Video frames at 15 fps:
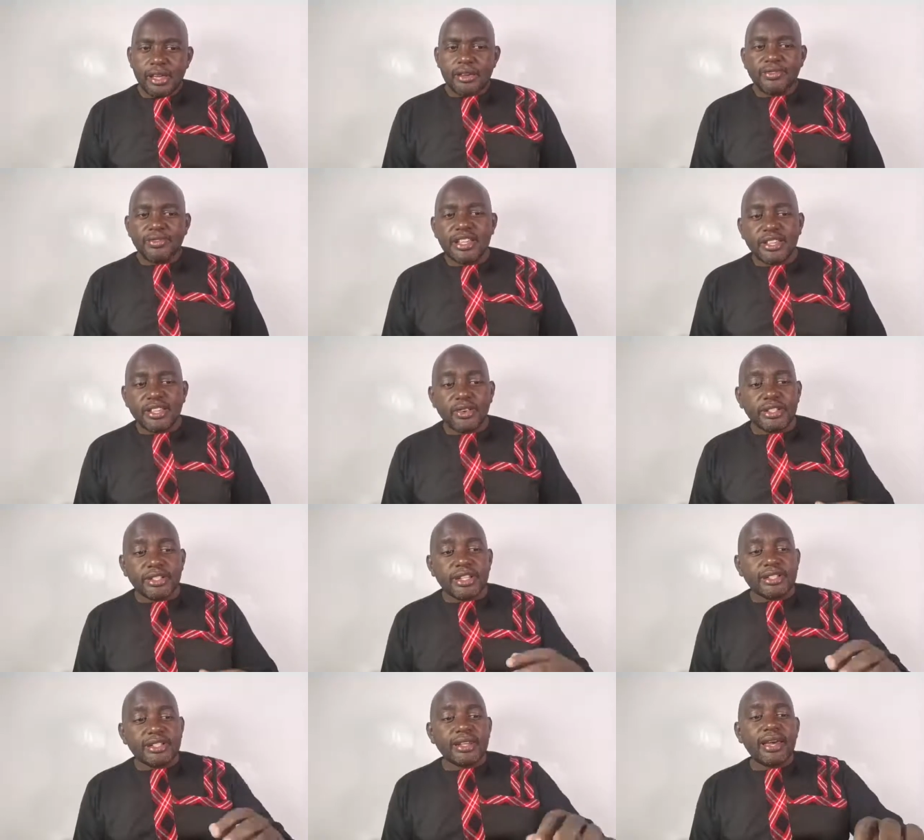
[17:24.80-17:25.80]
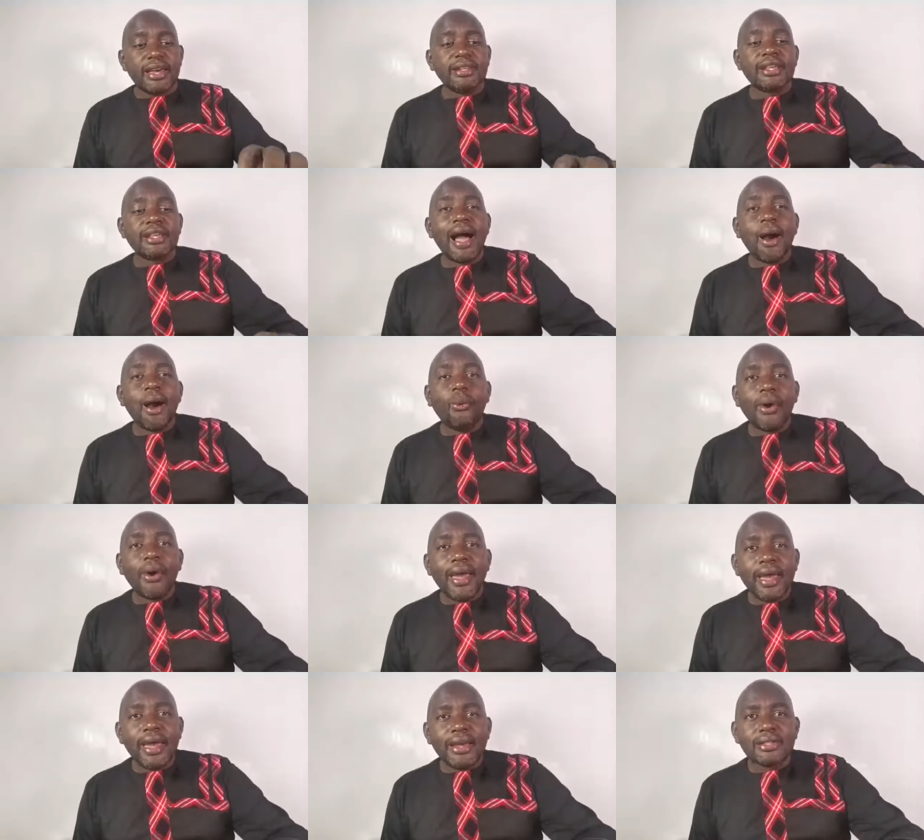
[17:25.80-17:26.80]
Verse 17 says, her
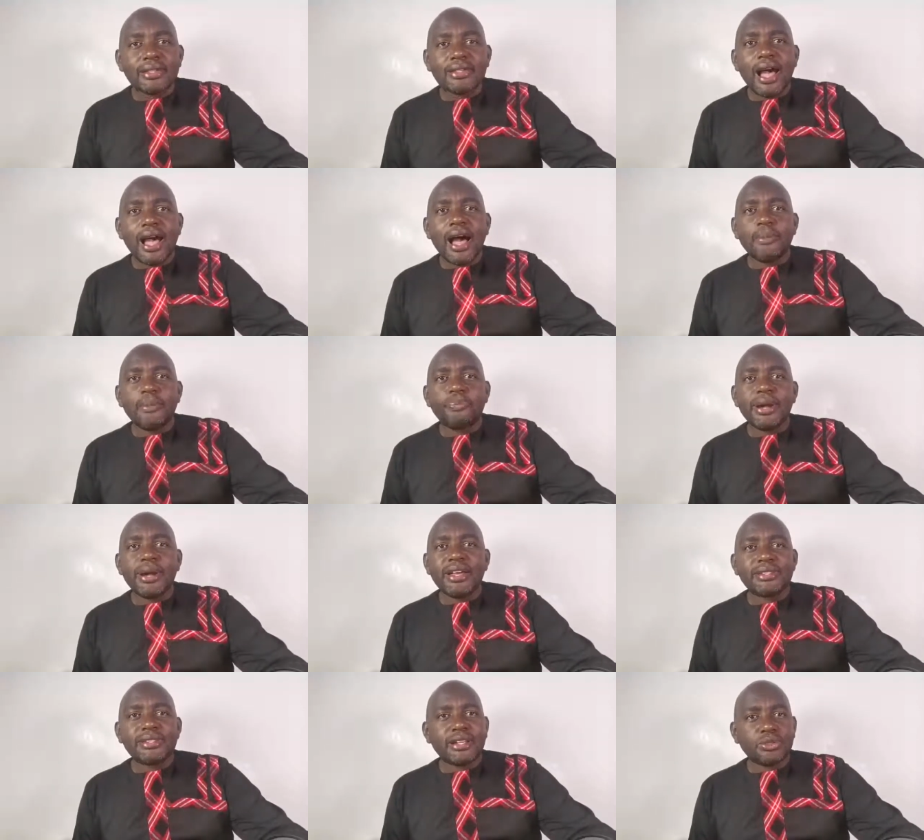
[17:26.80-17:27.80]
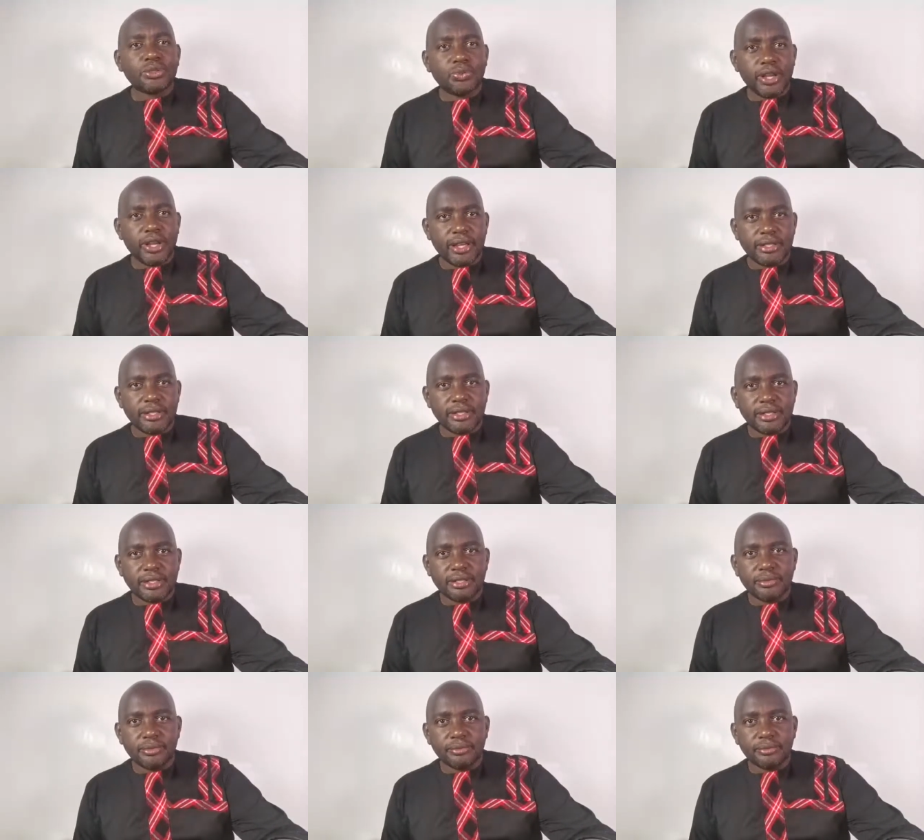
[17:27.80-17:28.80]
ways are pleasant
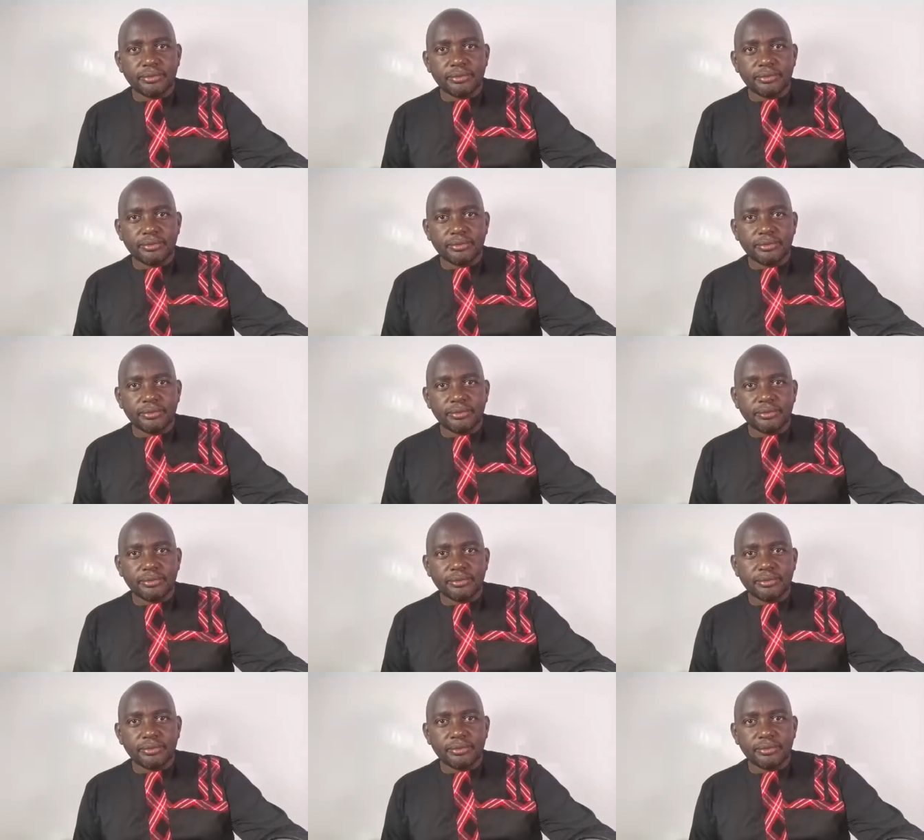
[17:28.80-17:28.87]
ways,